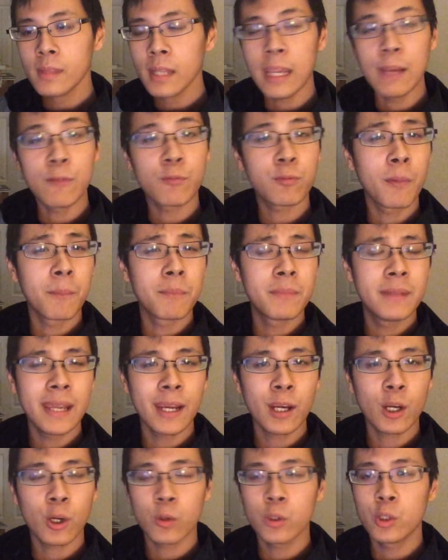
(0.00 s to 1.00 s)
And from
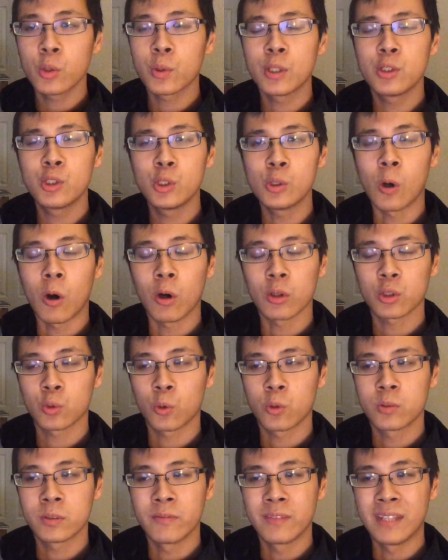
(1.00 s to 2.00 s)
there, you can do all
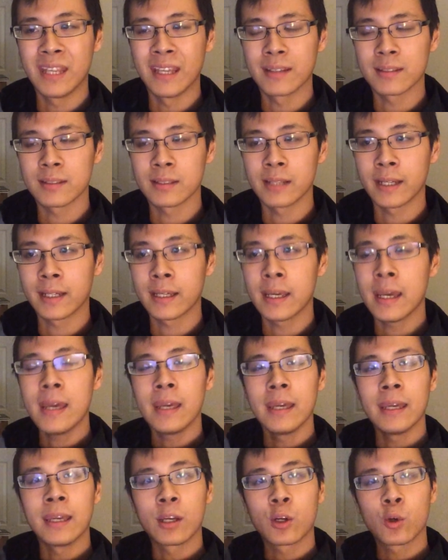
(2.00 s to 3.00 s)
sorts of things like
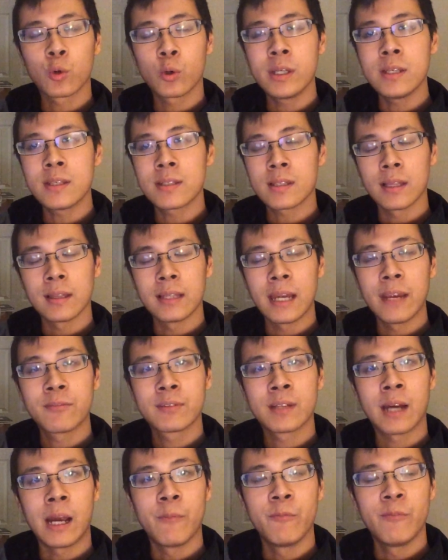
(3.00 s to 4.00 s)
increase the
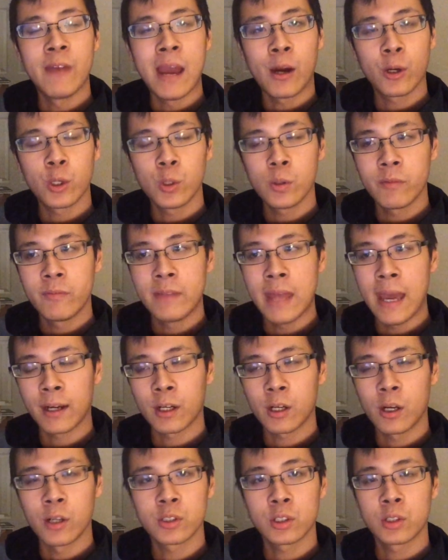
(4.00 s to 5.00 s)
lifetime value of that
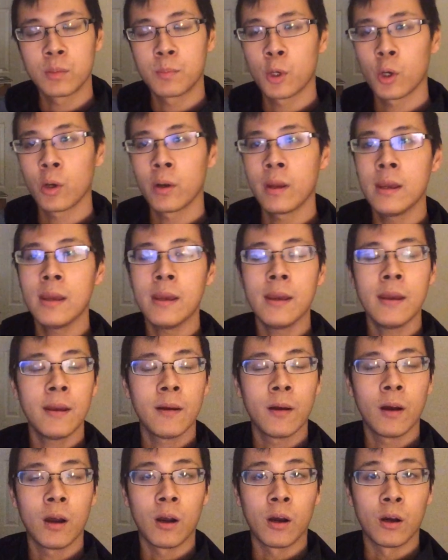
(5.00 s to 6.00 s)
customer
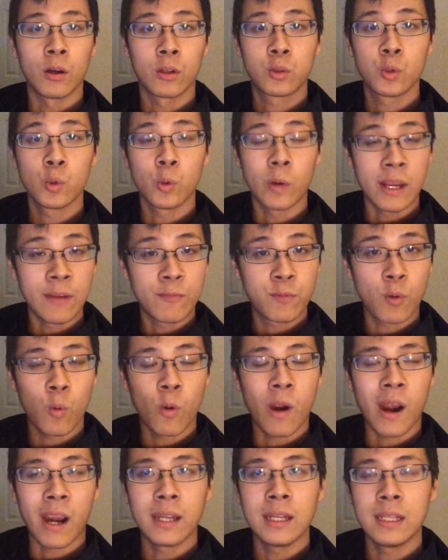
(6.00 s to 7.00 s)
through a
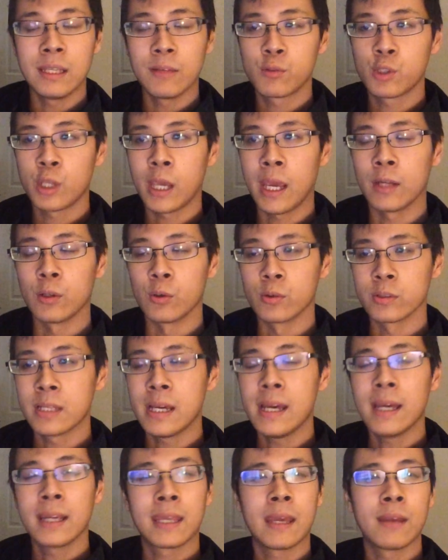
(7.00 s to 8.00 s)
variety of channels.
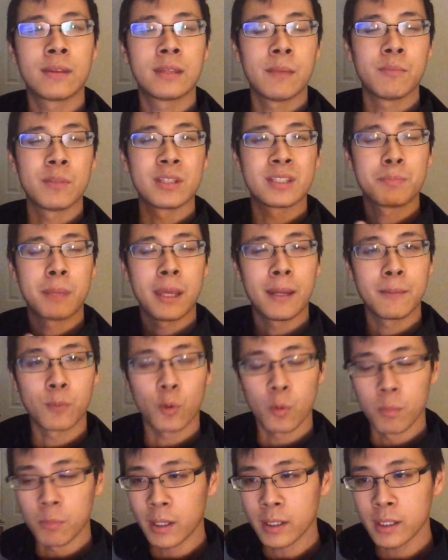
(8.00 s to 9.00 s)
Get them to spend
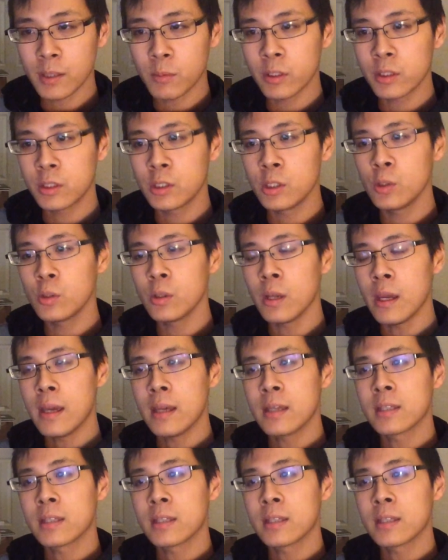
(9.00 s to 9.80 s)
more money with you,